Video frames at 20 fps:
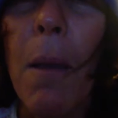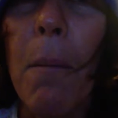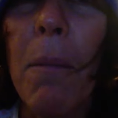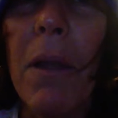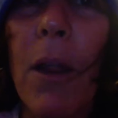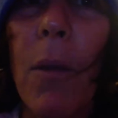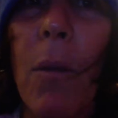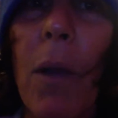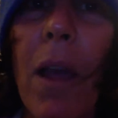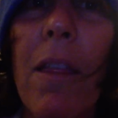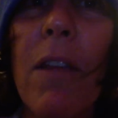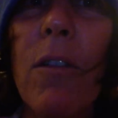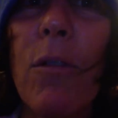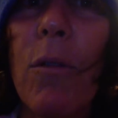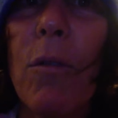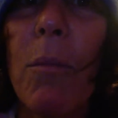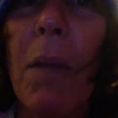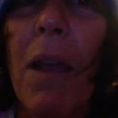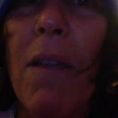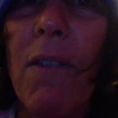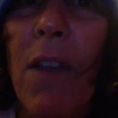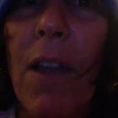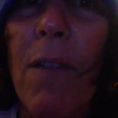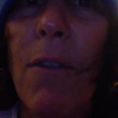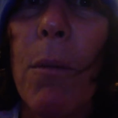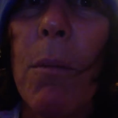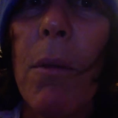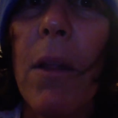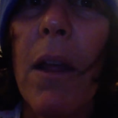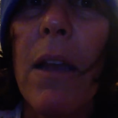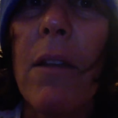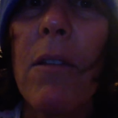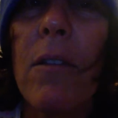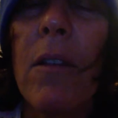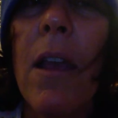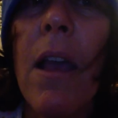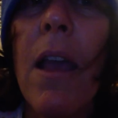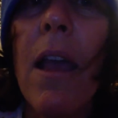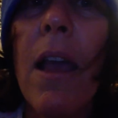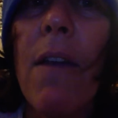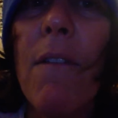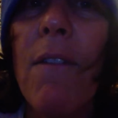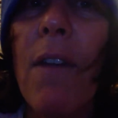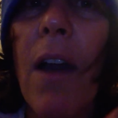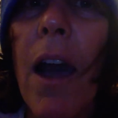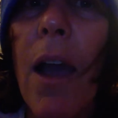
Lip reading: But anyway, this was my favorite place. If